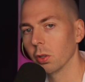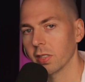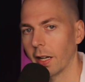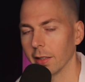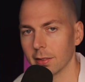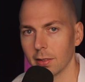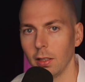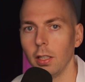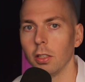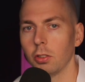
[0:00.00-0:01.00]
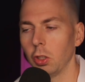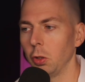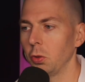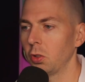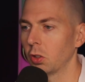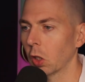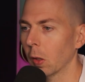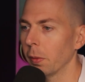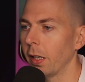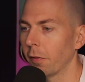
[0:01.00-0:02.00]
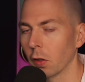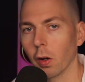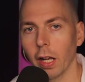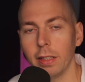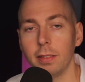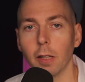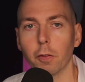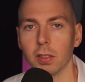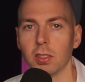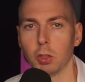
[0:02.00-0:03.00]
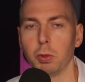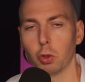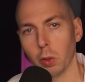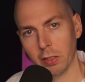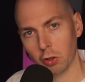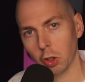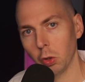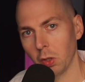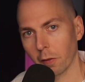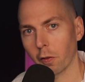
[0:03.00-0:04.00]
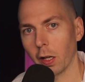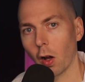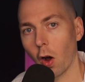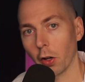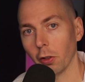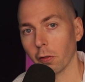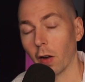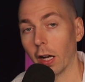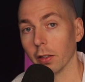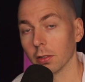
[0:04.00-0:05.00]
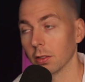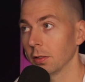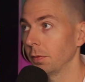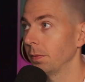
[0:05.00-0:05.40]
test to determine if there are any differences between two different audio files.